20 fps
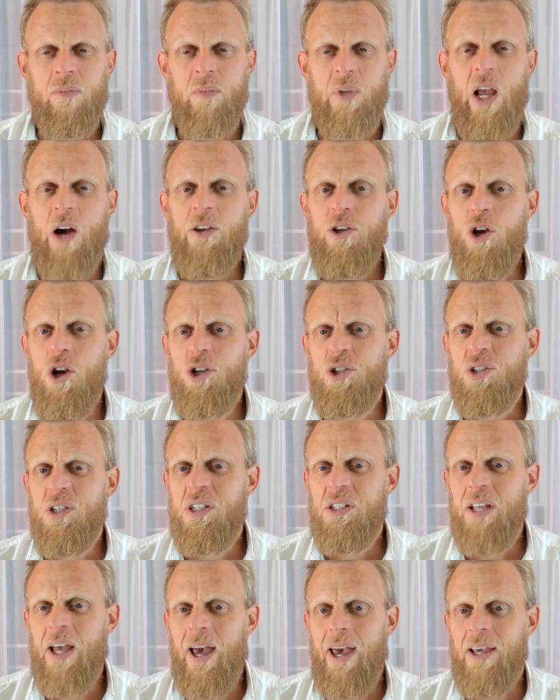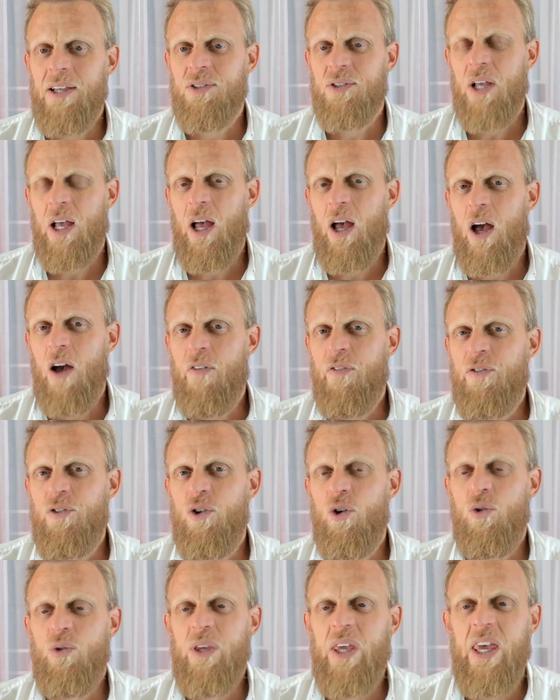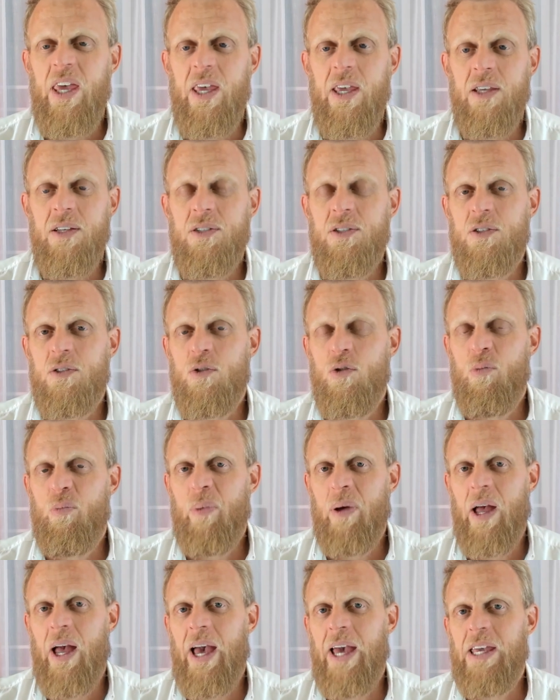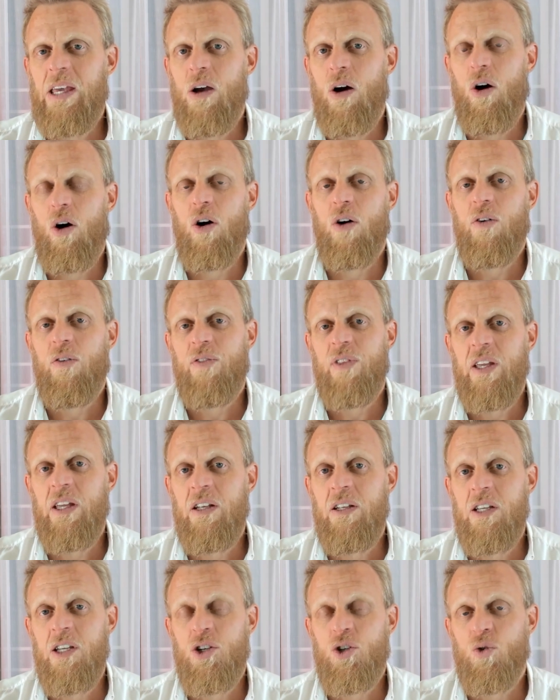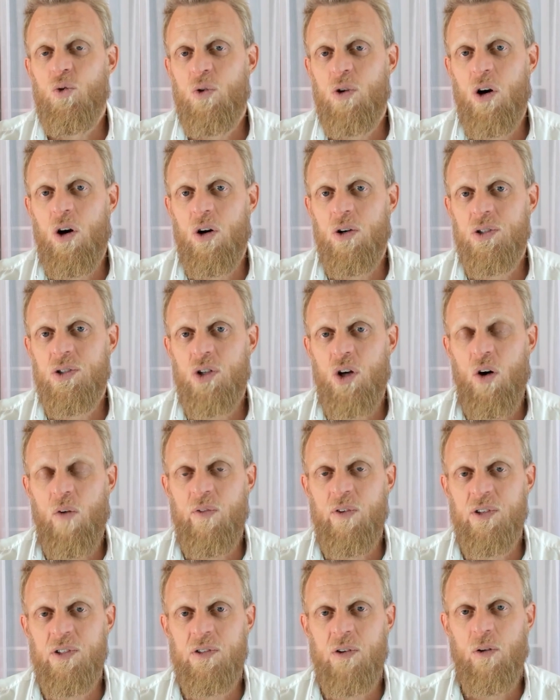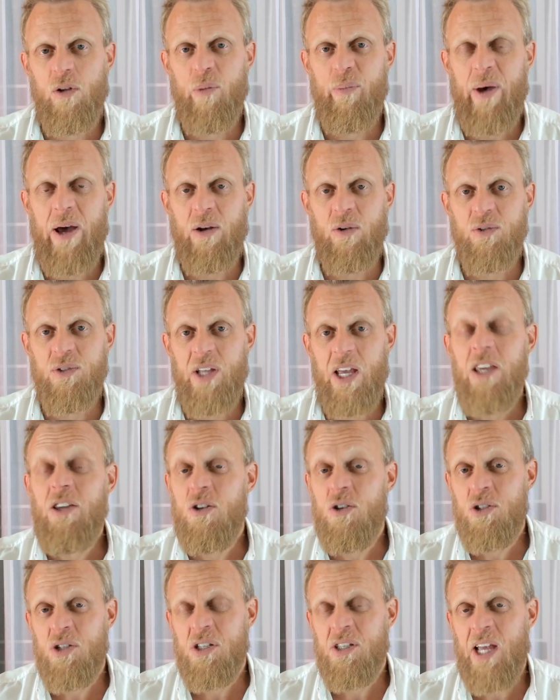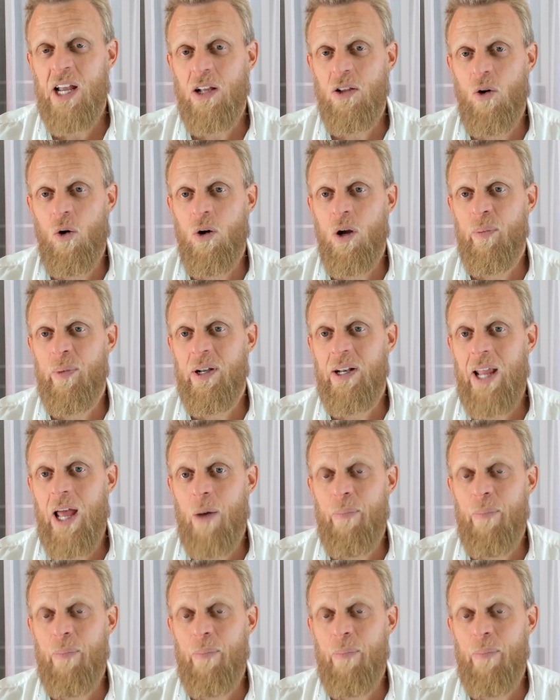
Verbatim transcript: Now, it usually takes a few years to pay off the initial cost of your solar panels. It used to take longer, but now